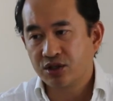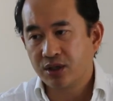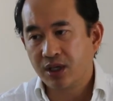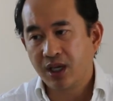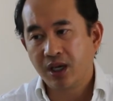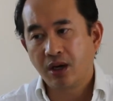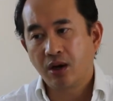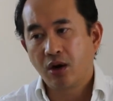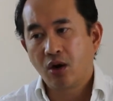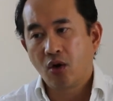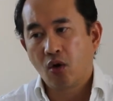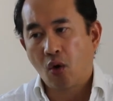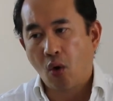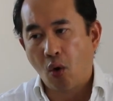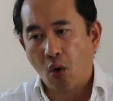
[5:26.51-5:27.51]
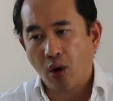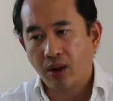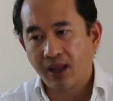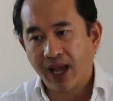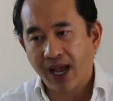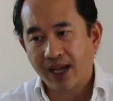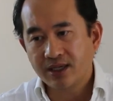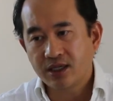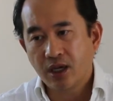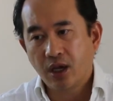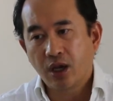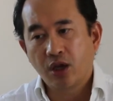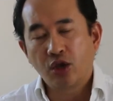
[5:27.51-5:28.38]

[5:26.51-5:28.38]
a year or less,